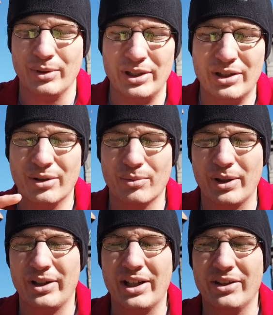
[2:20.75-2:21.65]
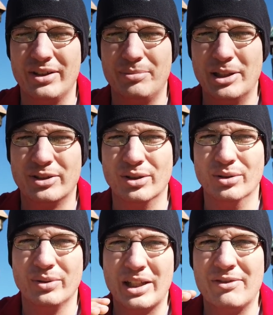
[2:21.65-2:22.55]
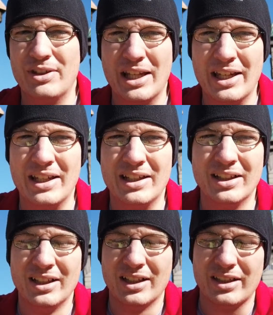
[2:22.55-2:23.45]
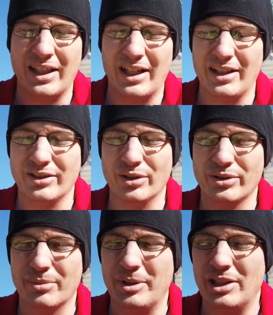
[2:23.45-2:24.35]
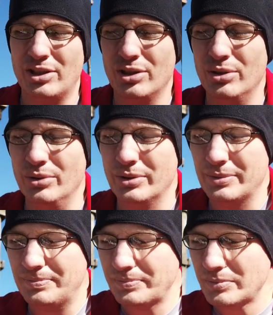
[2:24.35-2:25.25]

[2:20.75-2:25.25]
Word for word: where you don't wear down this midsole EVA that is on some of these shoes.